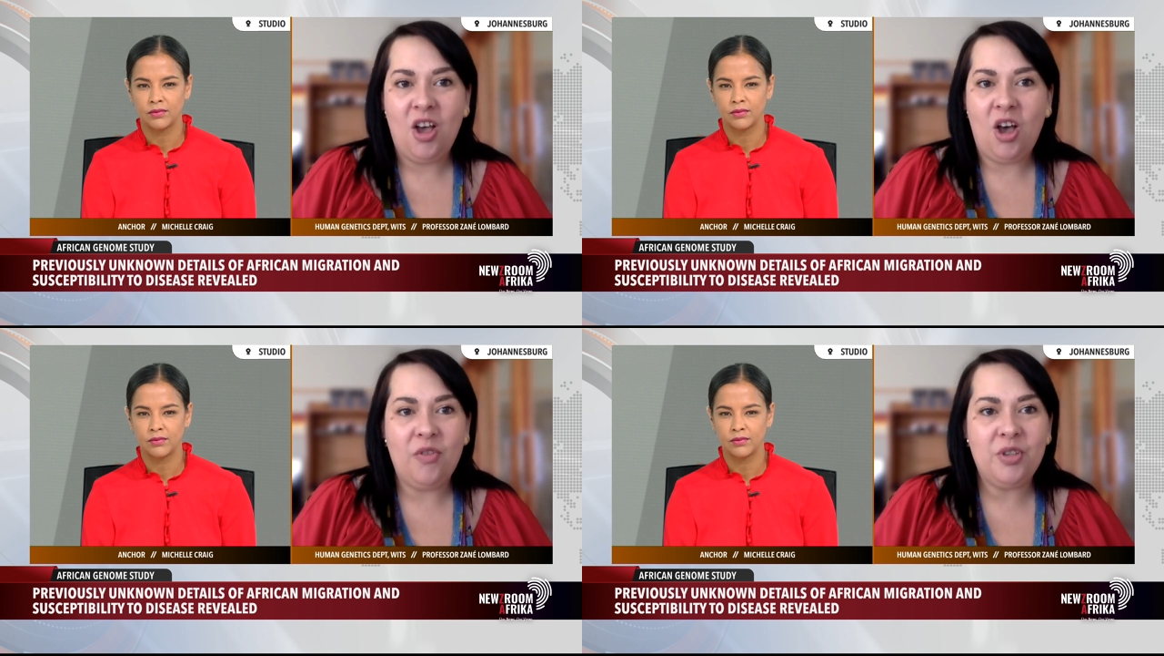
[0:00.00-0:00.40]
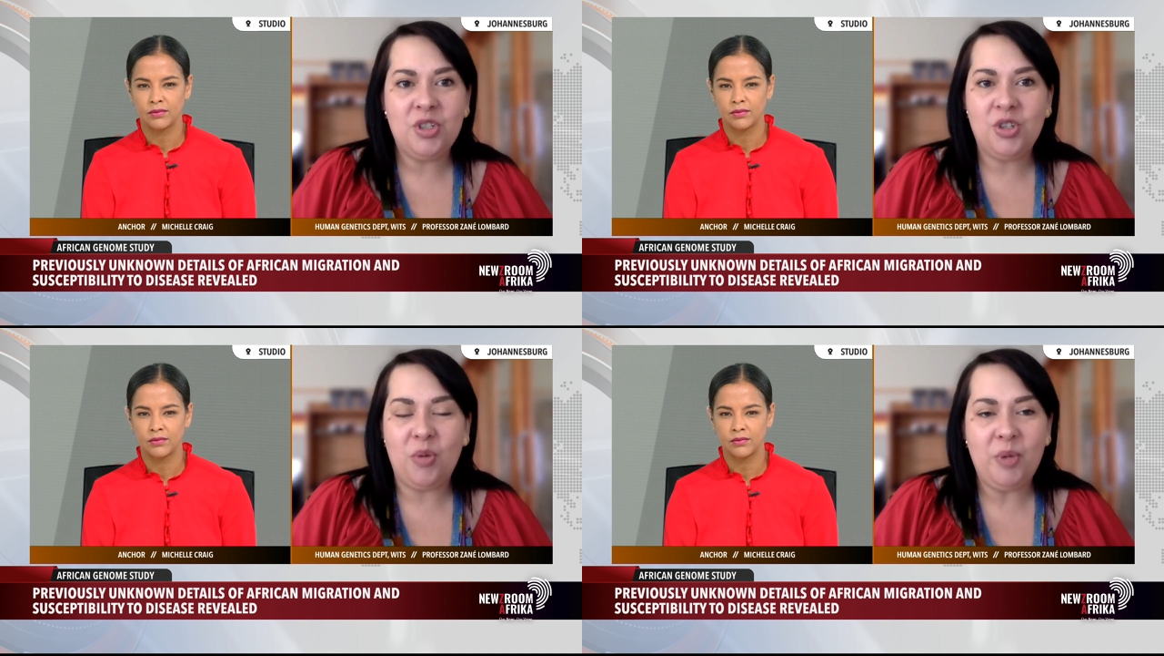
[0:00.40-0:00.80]
Speaker 1: of the
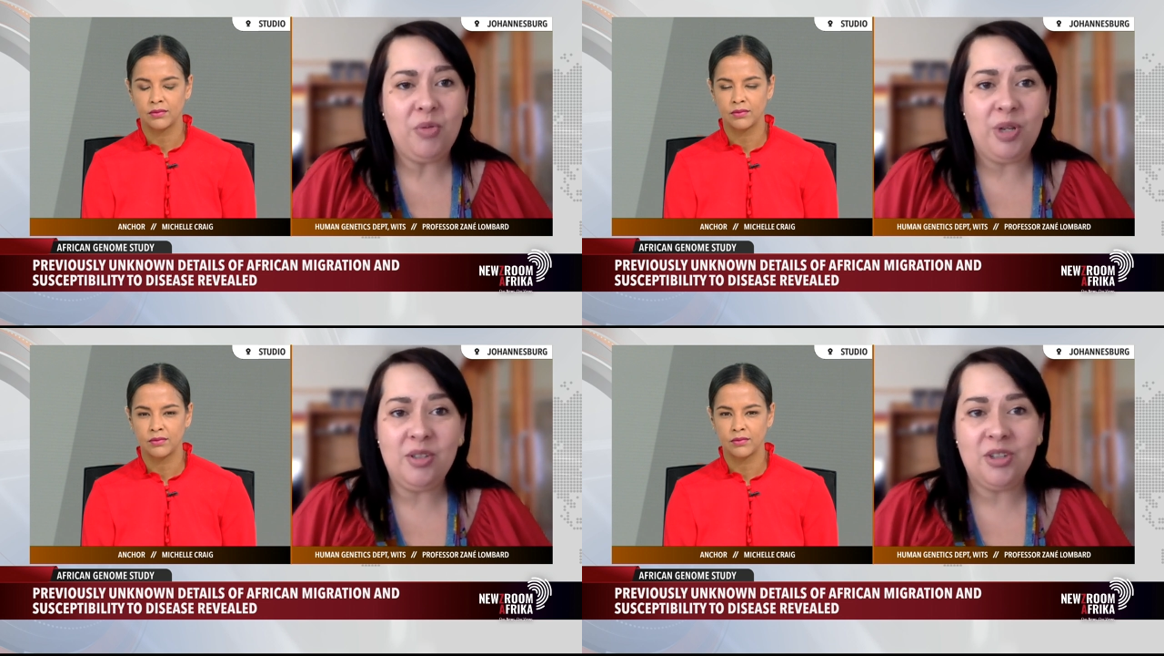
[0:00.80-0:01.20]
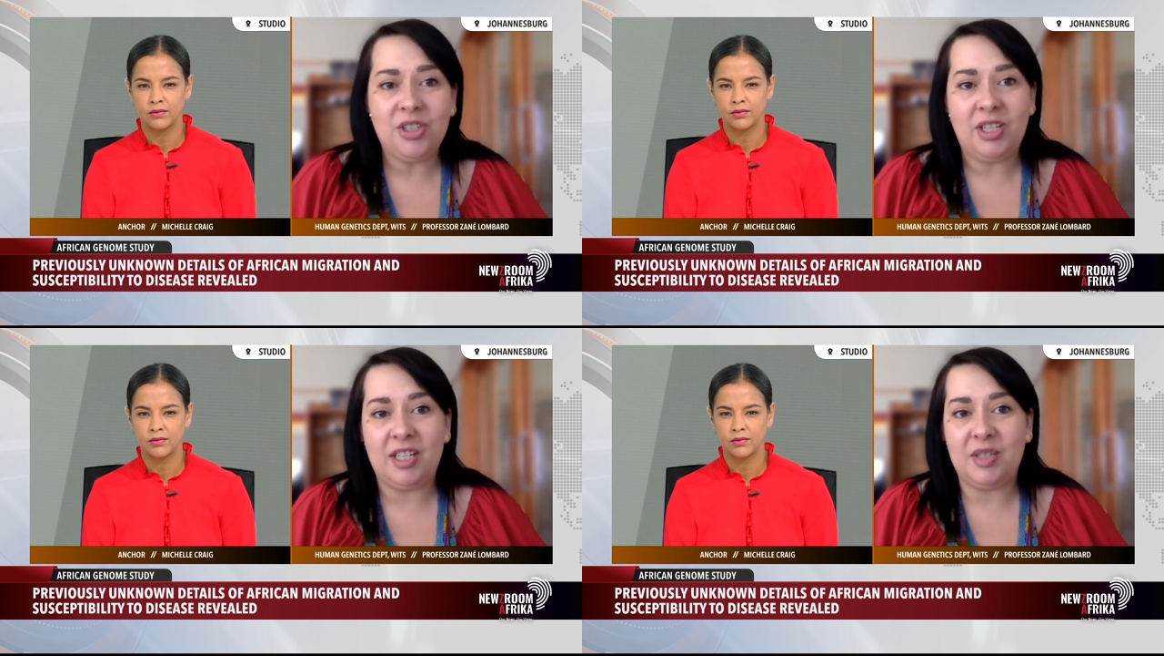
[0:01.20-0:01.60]
genomic
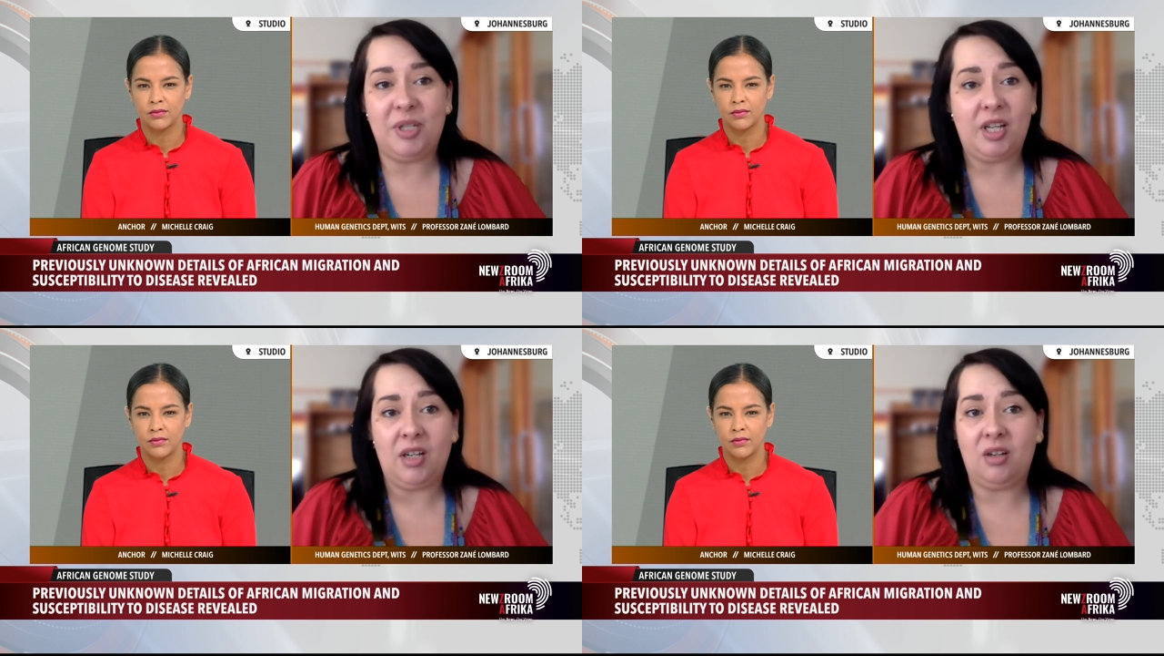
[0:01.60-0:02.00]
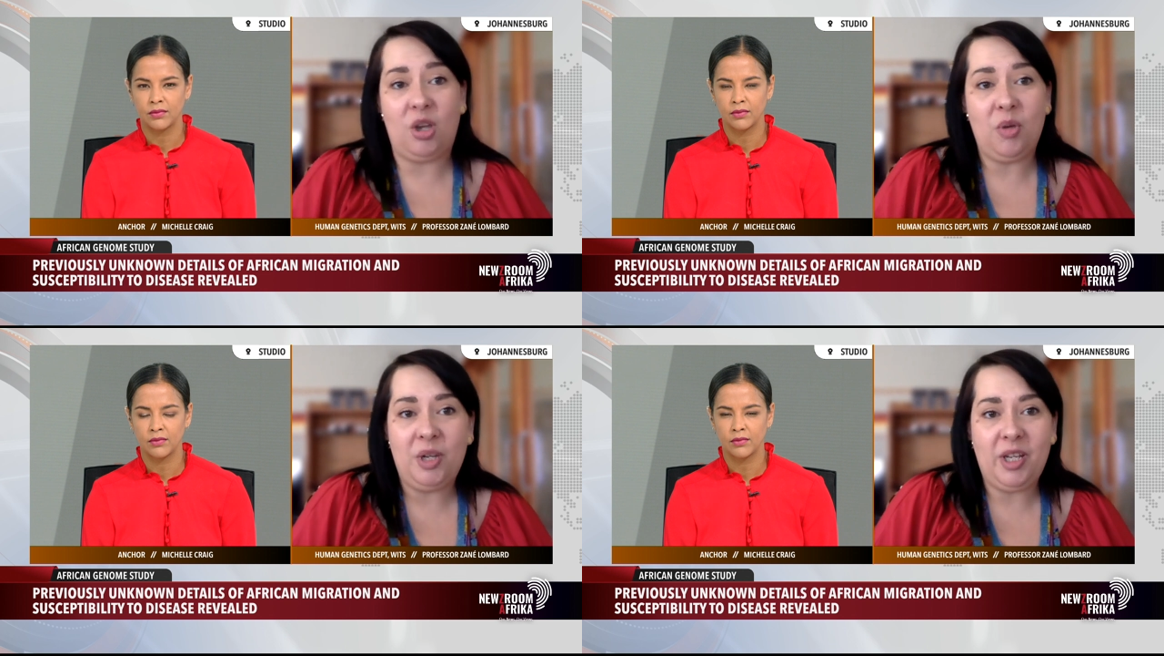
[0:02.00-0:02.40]
research that has been done
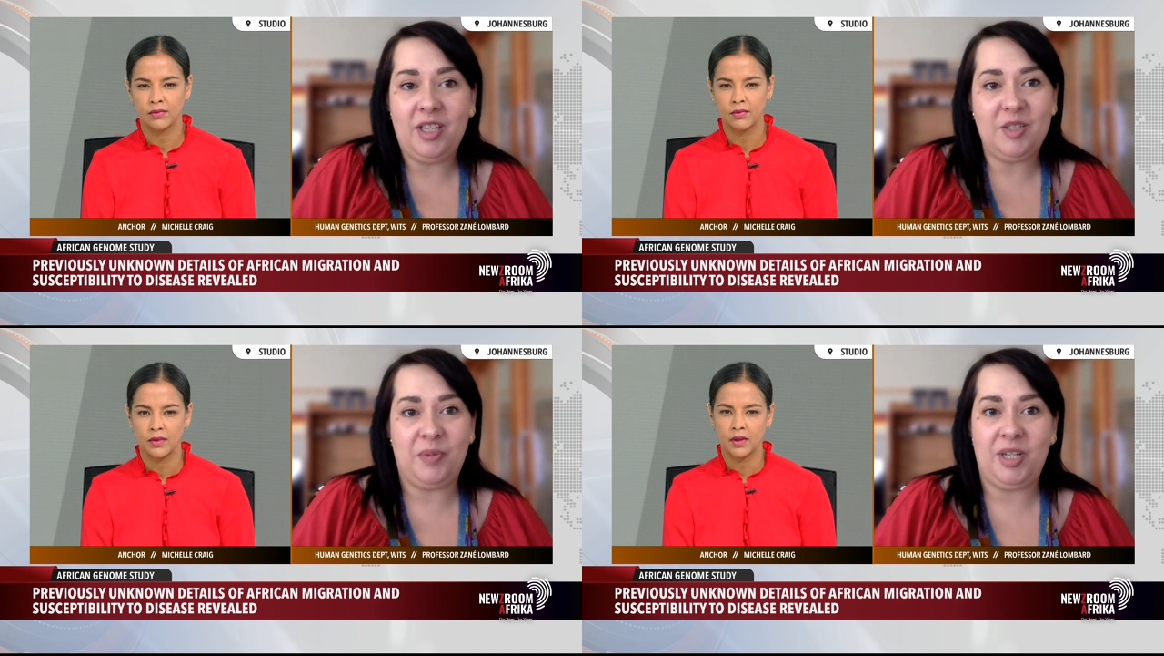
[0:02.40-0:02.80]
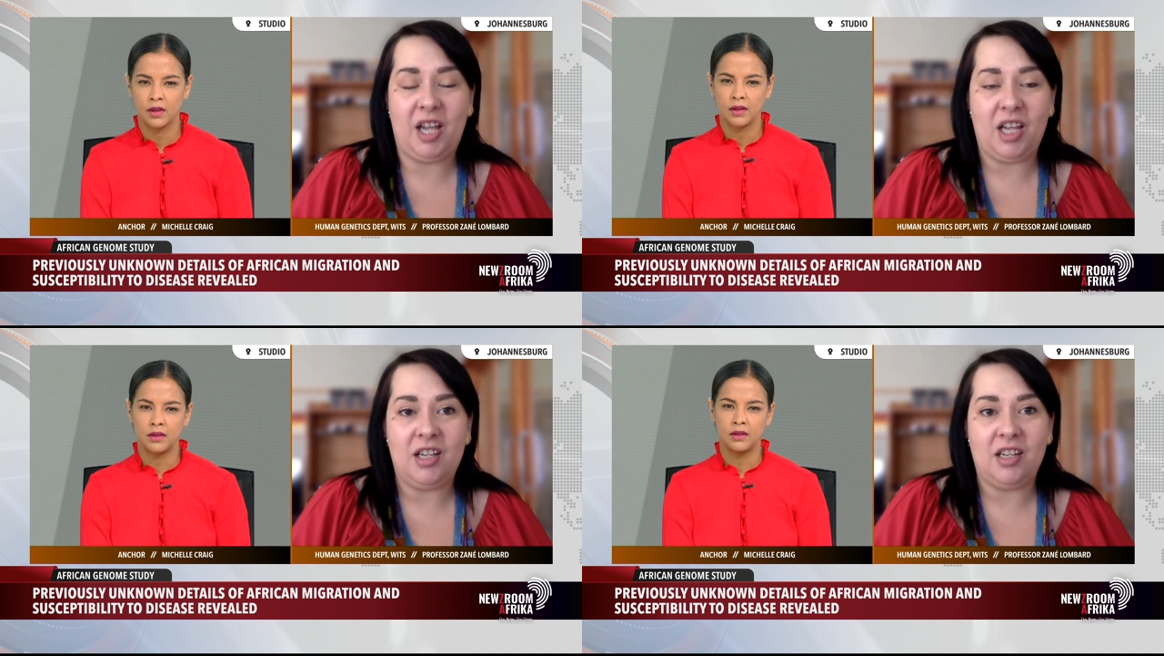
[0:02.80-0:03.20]
globally has been
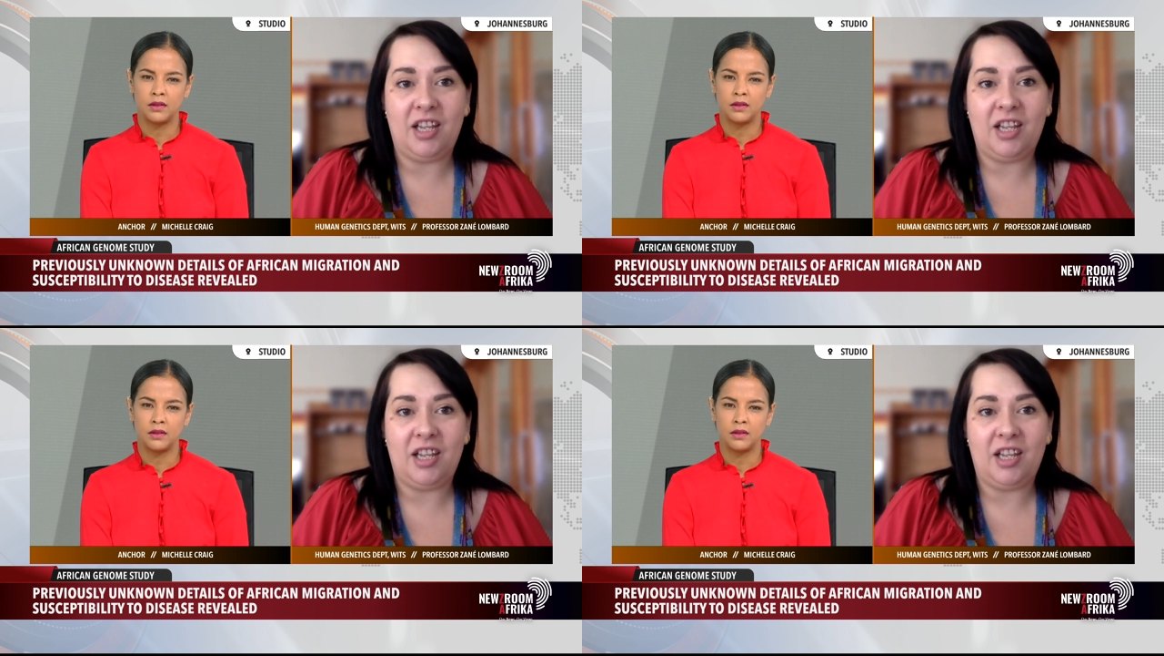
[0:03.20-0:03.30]
done